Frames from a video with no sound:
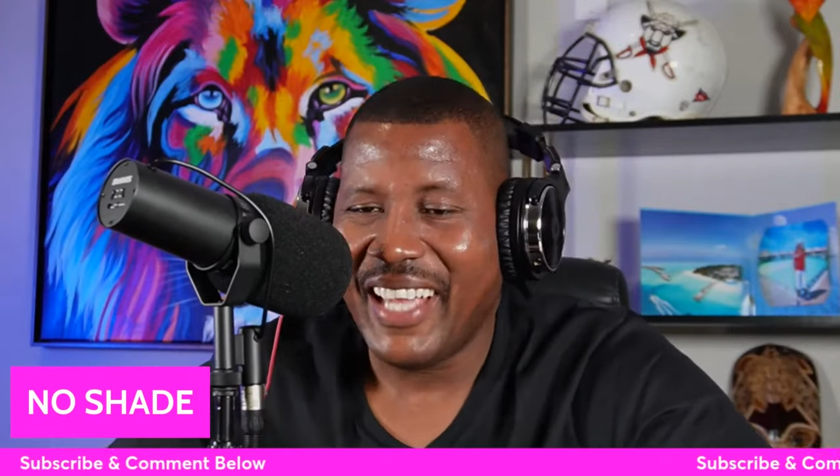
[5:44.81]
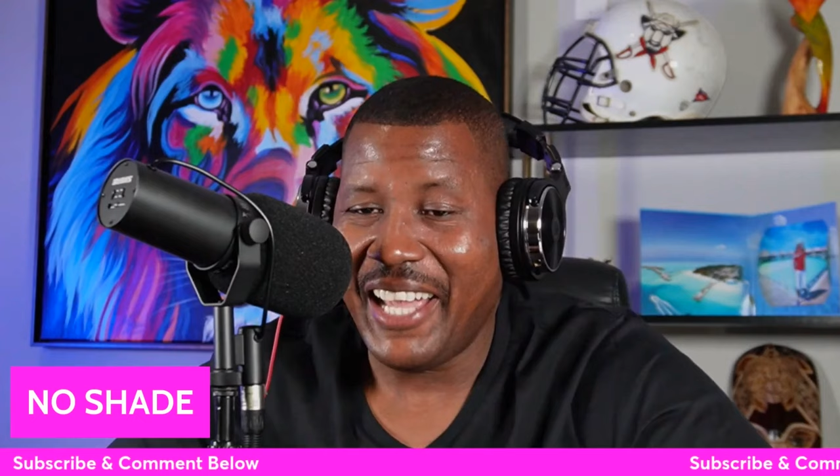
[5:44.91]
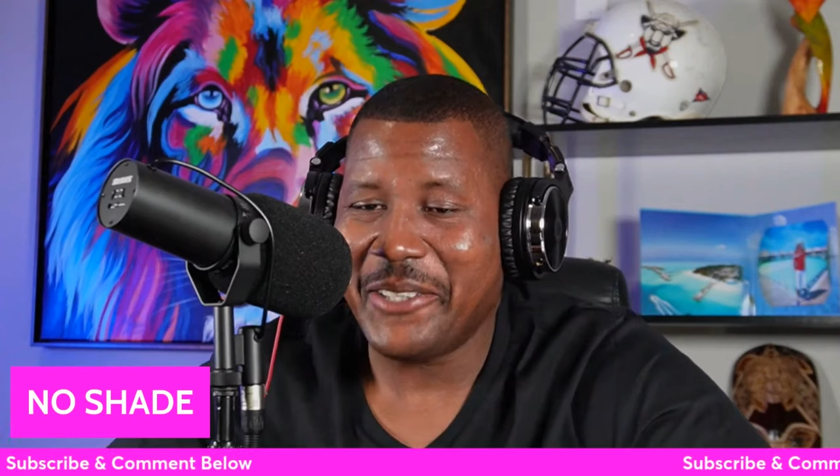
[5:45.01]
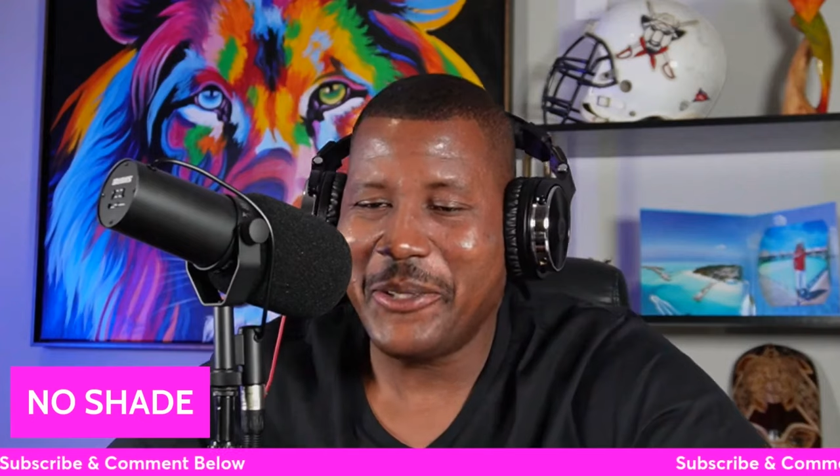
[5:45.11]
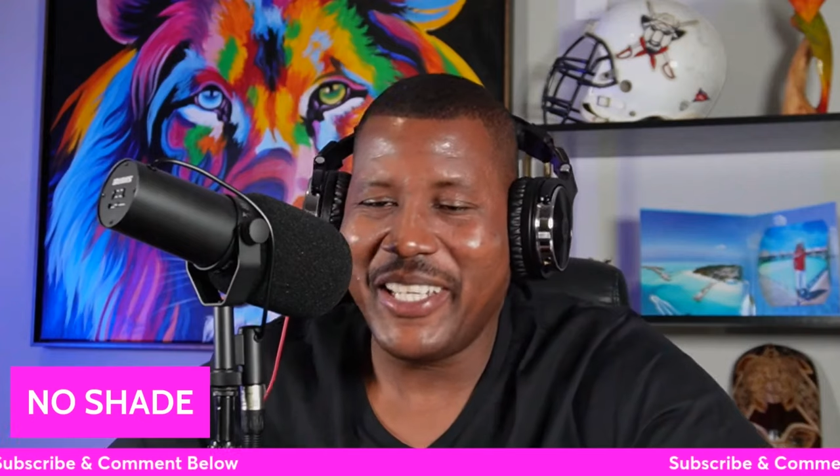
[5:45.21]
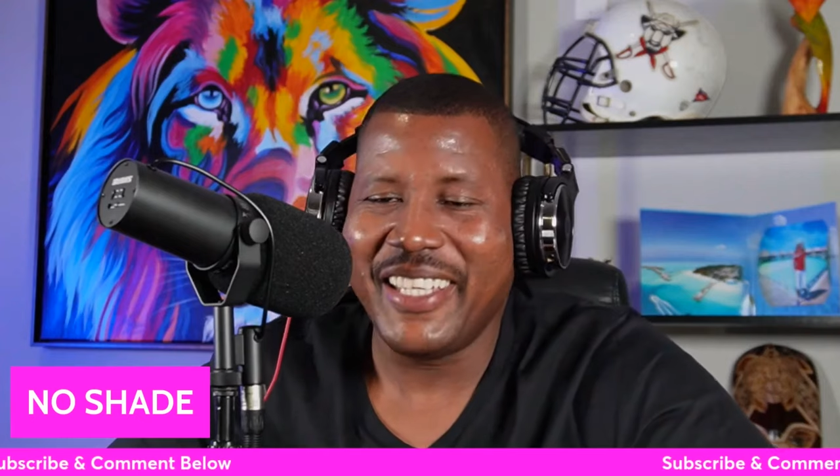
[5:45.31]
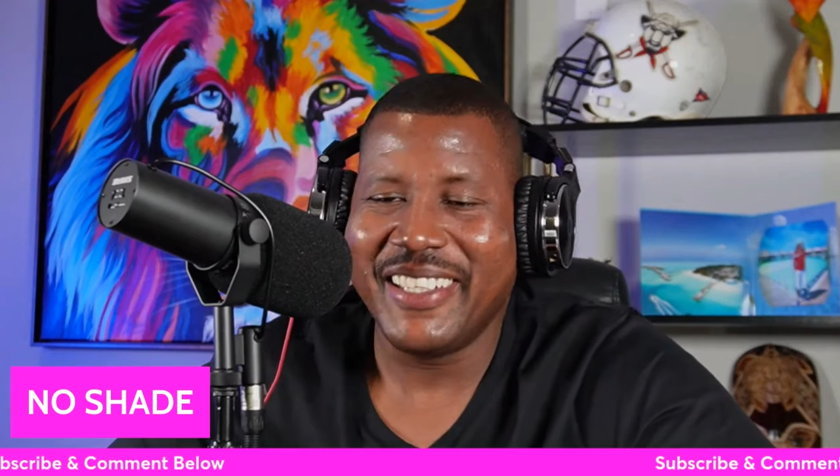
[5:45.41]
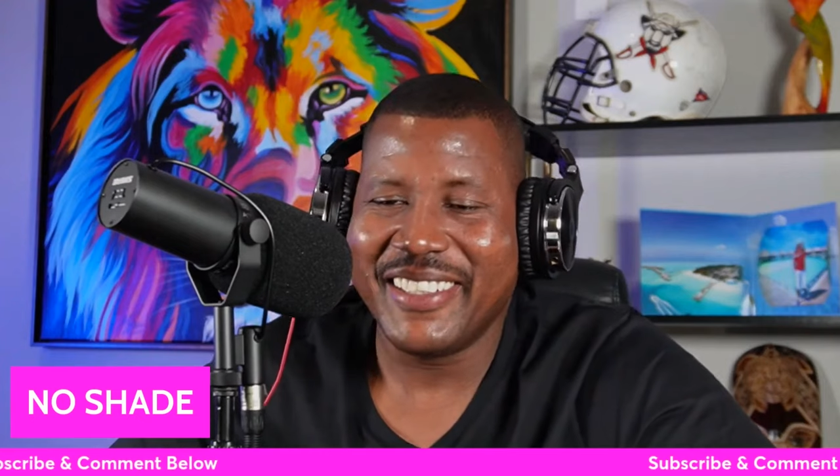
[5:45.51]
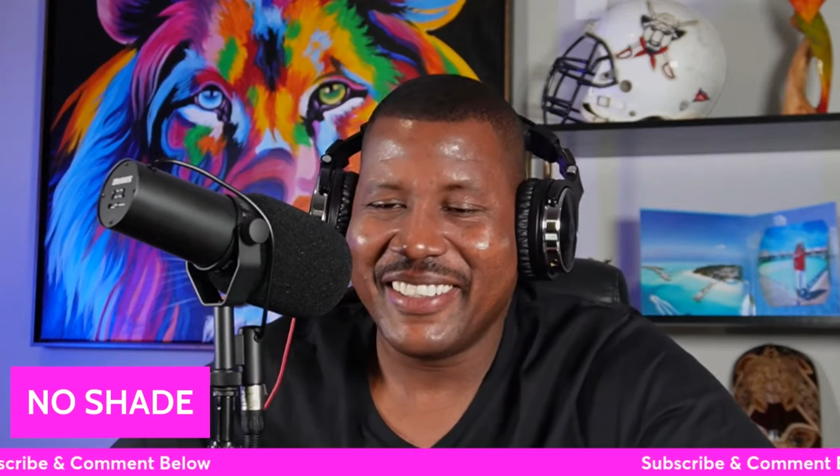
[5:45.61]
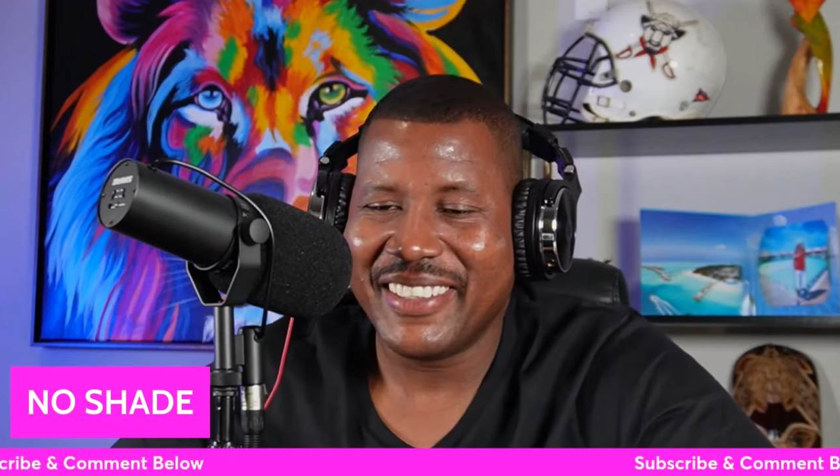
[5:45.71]
I agree.
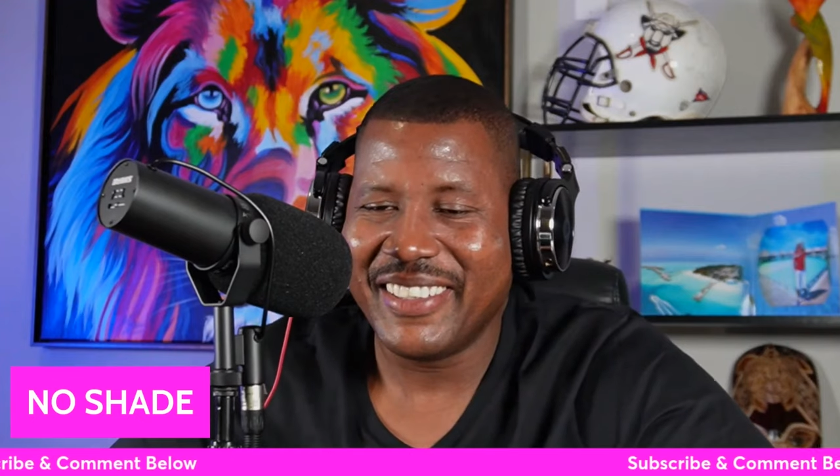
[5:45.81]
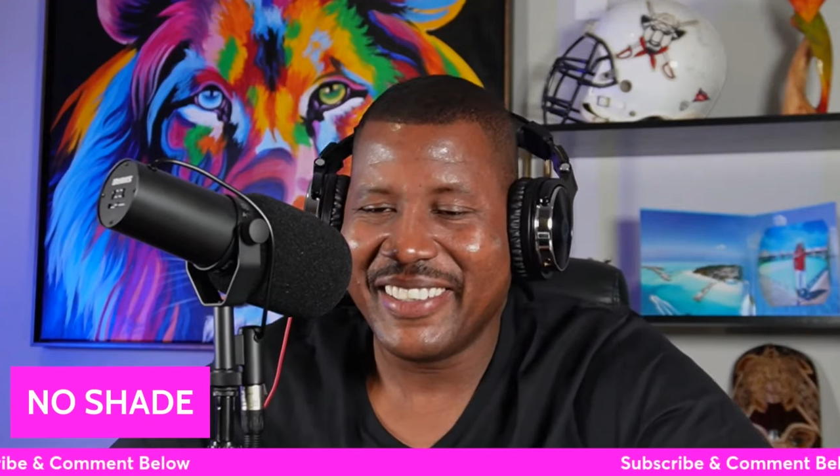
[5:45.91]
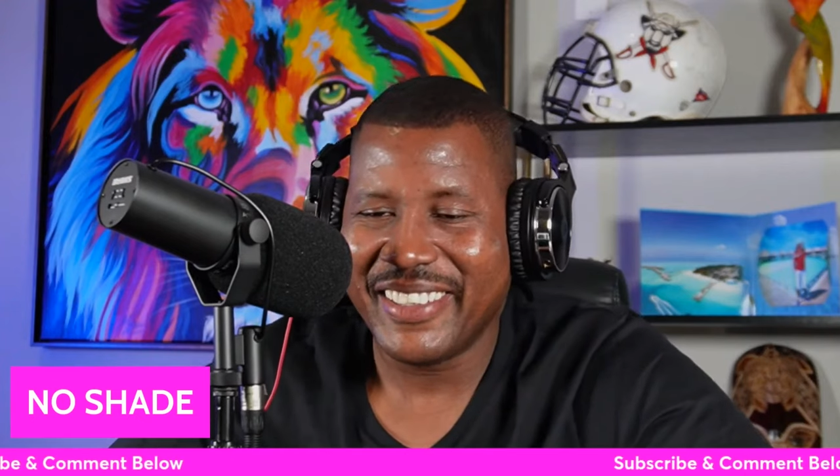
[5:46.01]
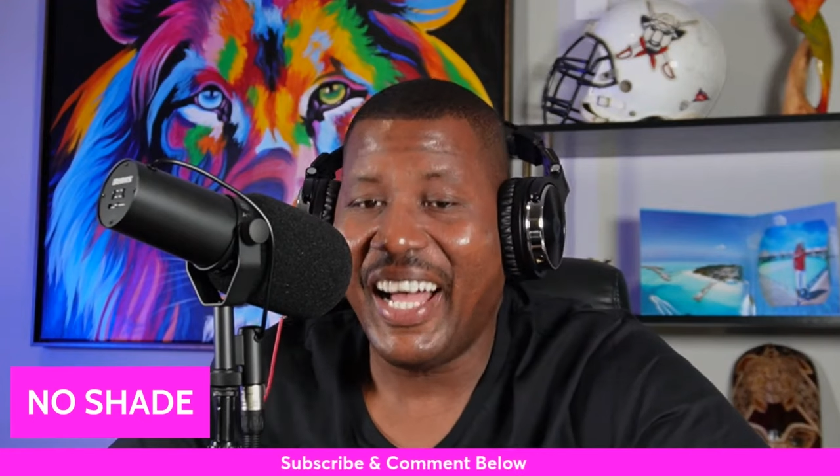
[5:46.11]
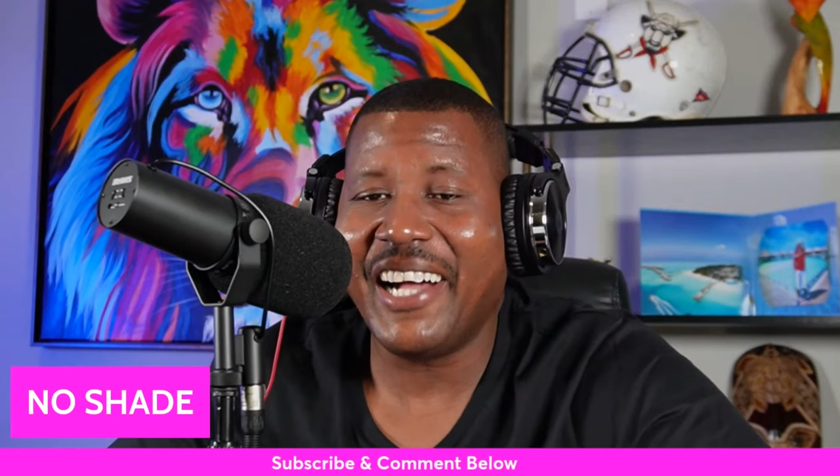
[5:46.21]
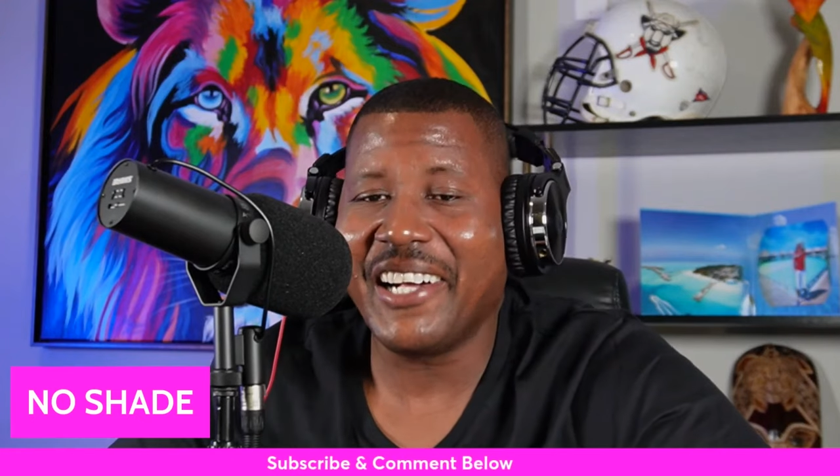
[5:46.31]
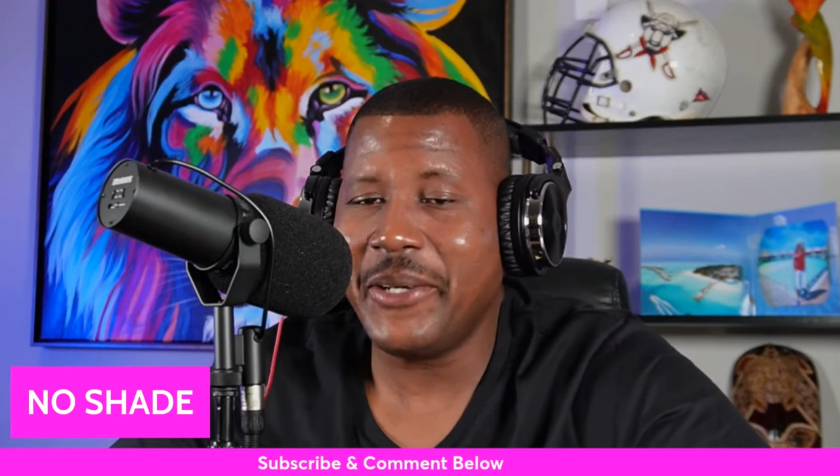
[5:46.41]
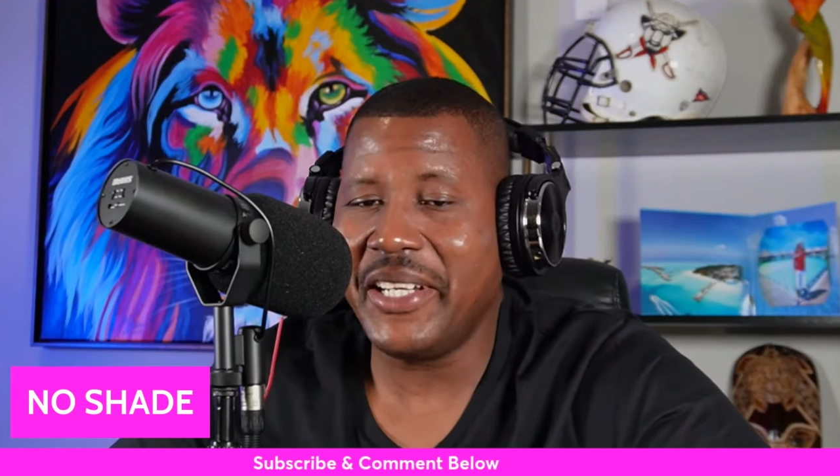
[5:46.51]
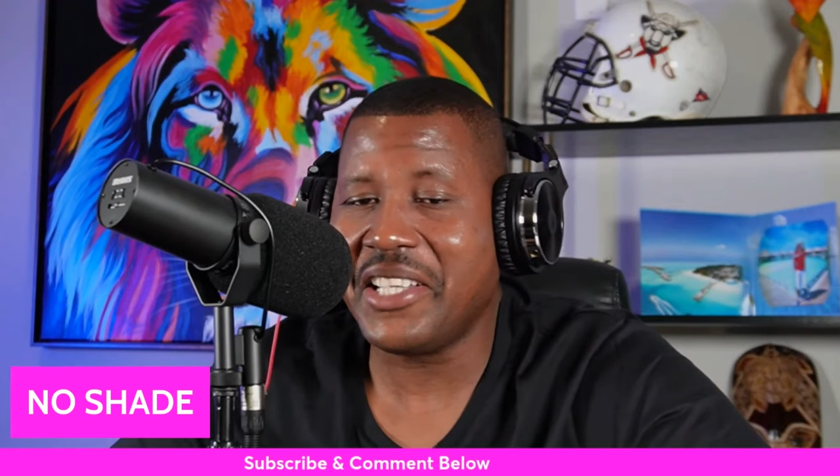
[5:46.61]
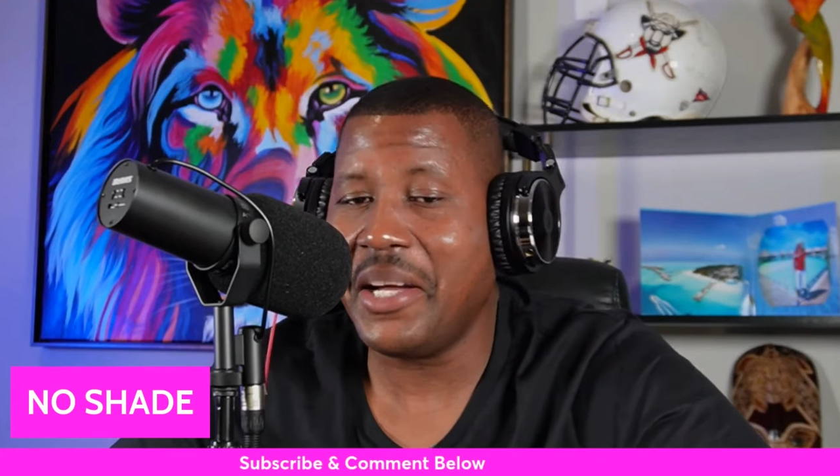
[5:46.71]
Ah,
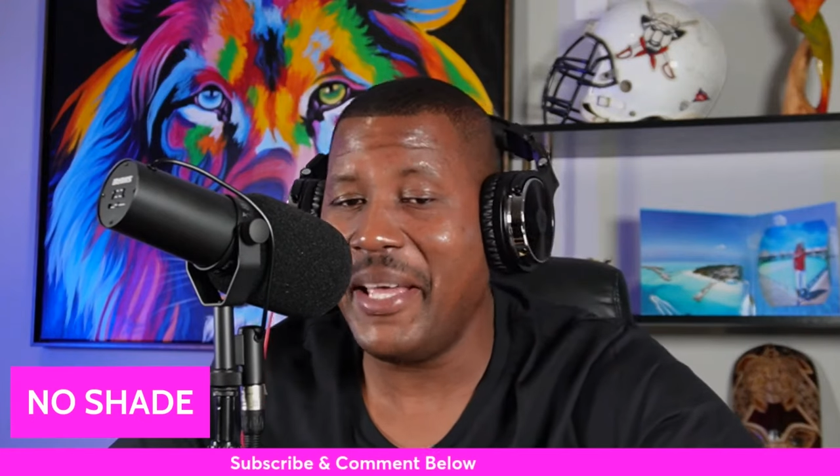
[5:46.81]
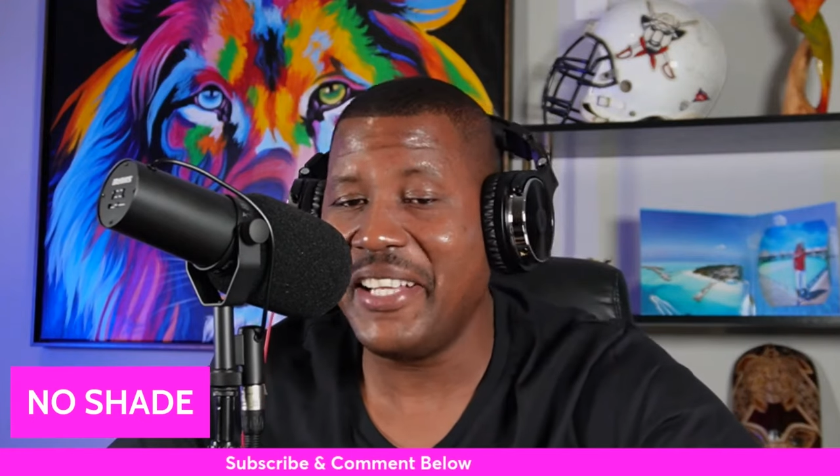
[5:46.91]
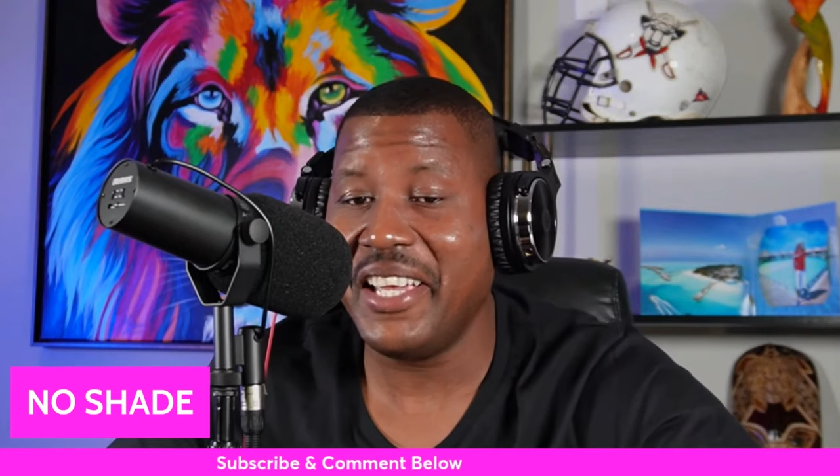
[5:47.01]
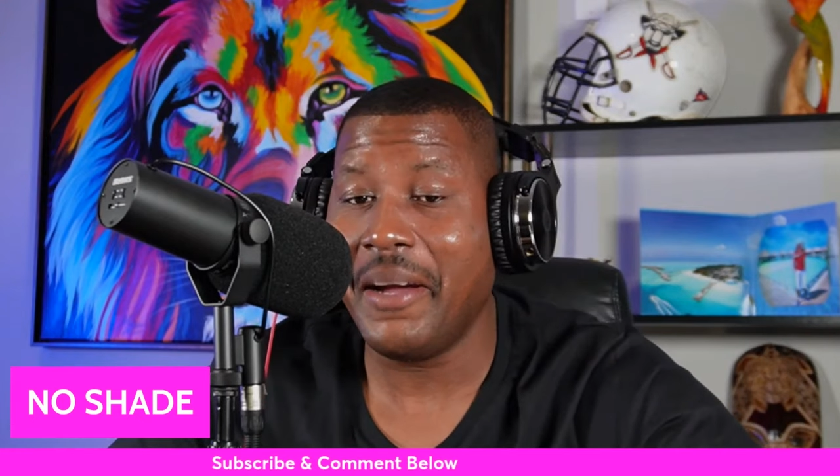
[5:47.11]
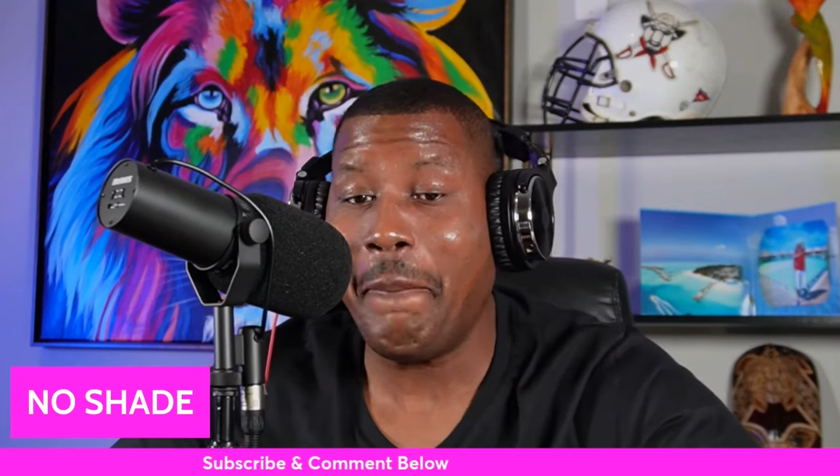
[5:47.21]
great comment here.